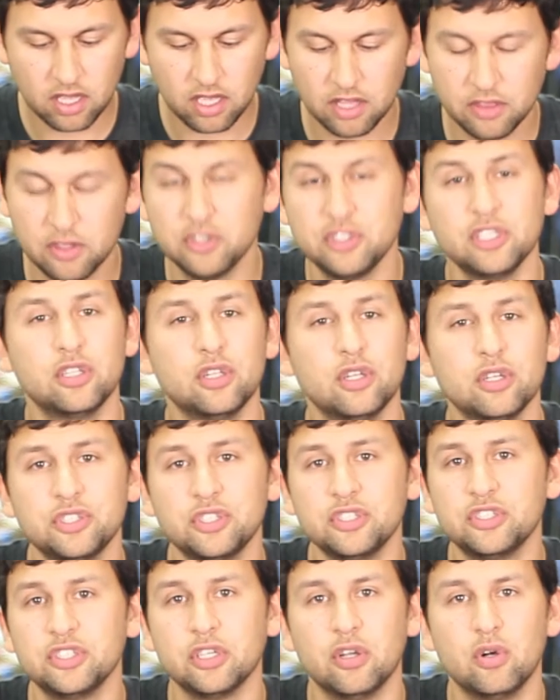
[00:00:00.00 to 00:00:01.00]
Those
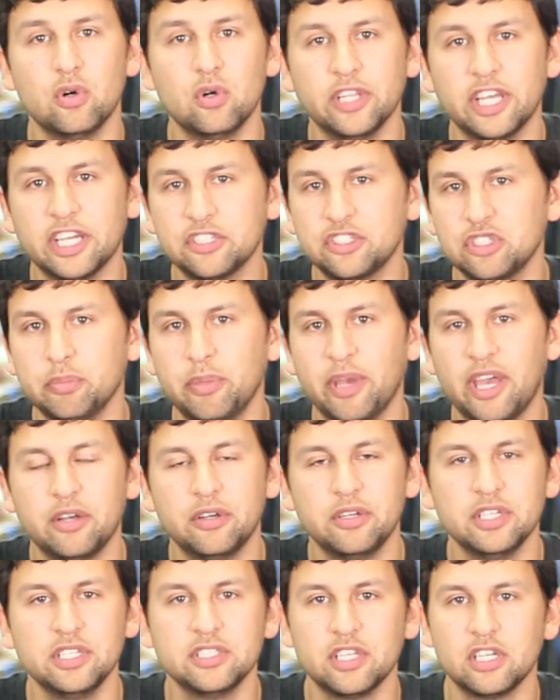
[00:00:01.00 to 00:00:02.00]
enclosures could hold extra
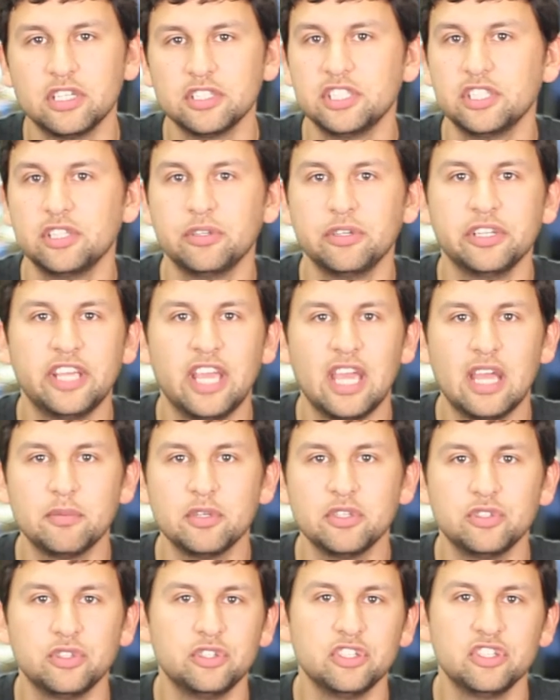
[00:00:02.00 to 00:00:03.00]
batteries, auxiliary
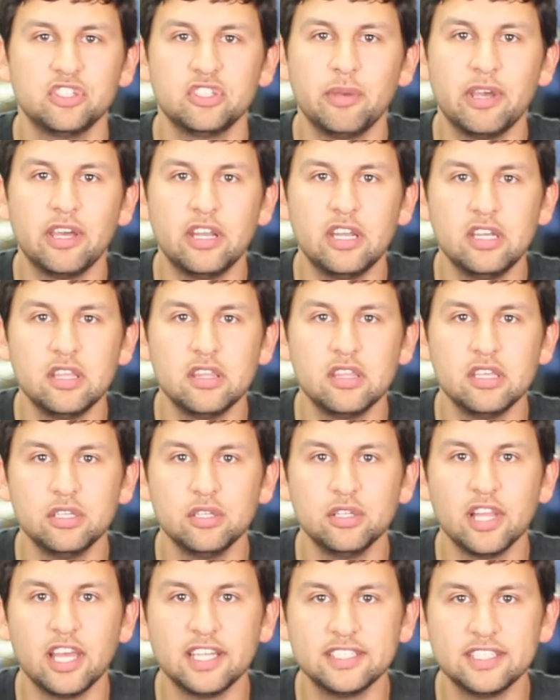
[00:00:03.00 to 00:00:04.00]
cameras, or just about anything you'd
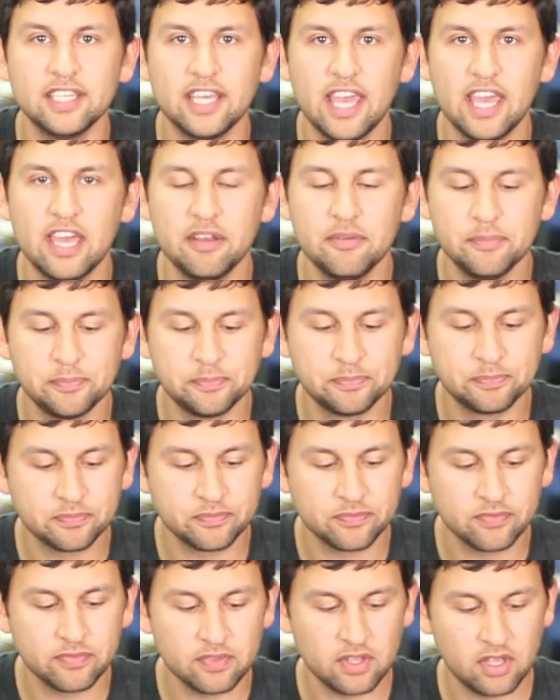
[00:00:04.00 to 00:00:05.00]
like to add.
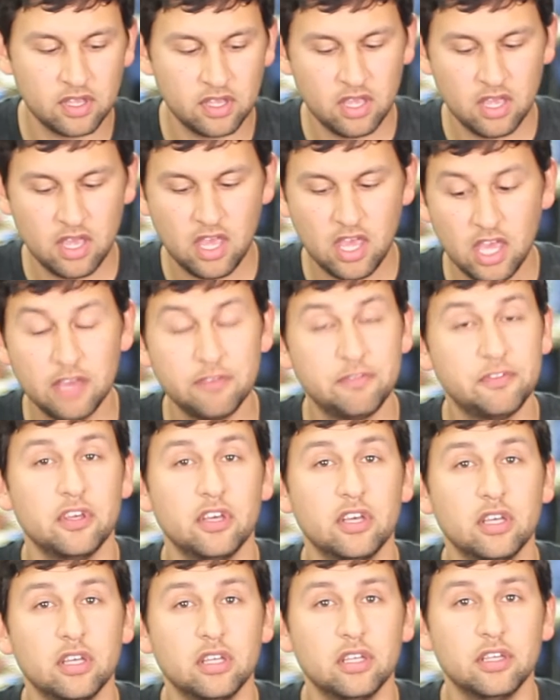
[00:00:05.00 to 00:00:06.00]
If
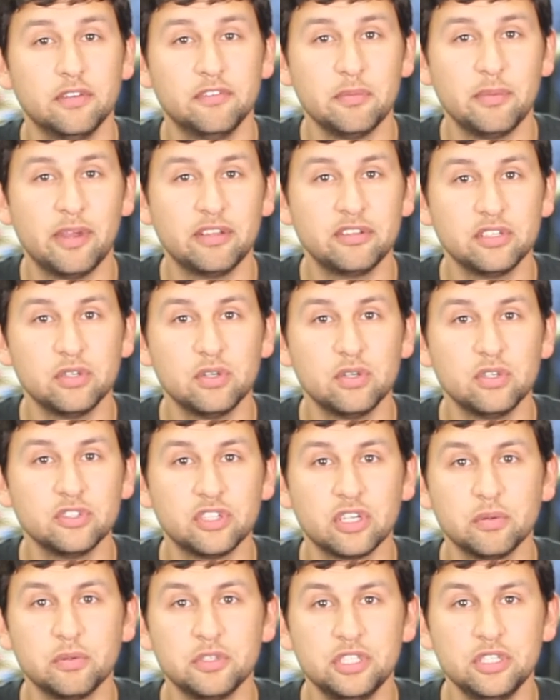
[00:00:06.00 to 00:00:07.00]
the mounting holes
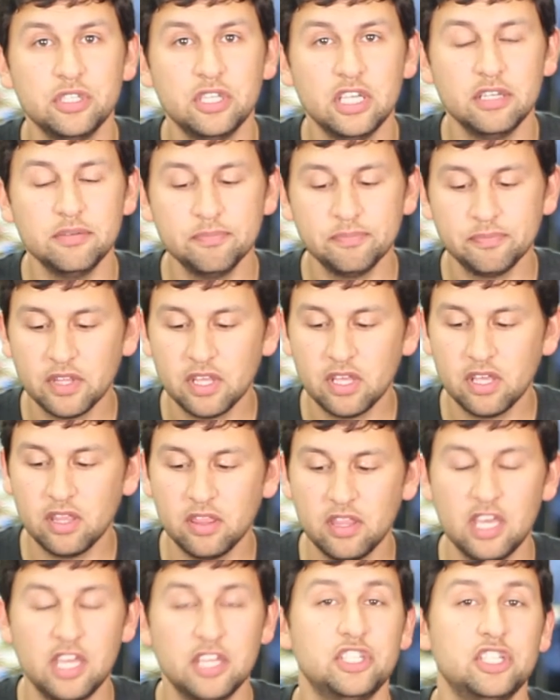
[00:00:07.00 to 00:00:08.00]
aren't what you need,
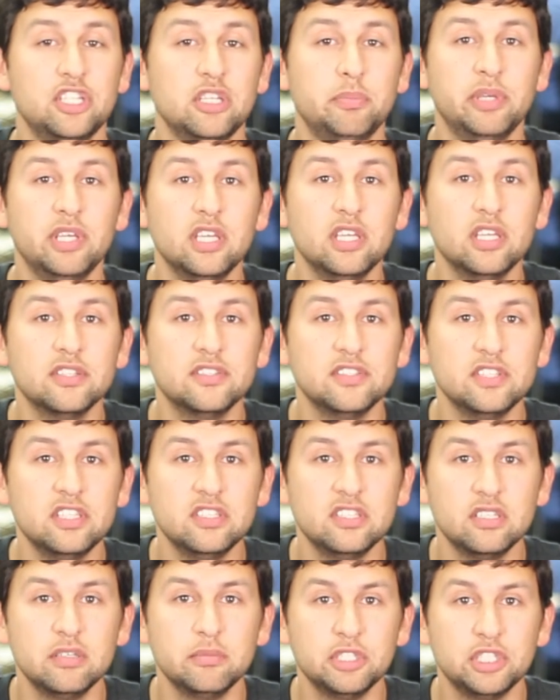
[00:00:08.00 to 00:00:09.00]
the HDPE is
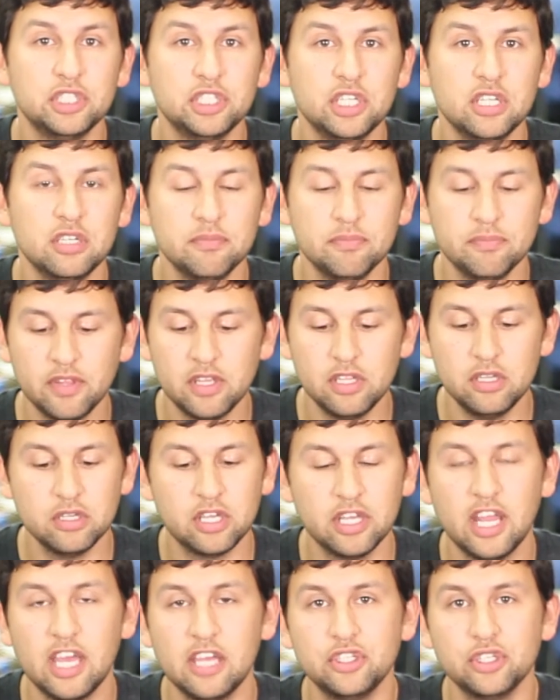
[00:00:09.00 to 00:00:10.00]
easy to machine and you
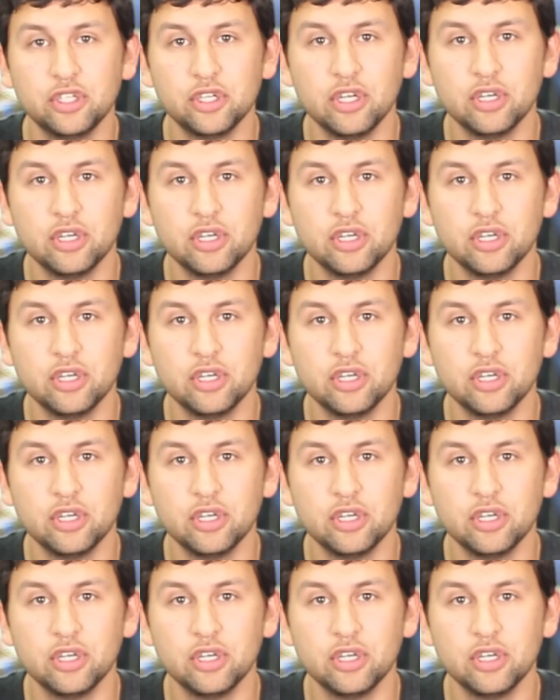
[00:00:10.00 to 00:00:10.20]
can add your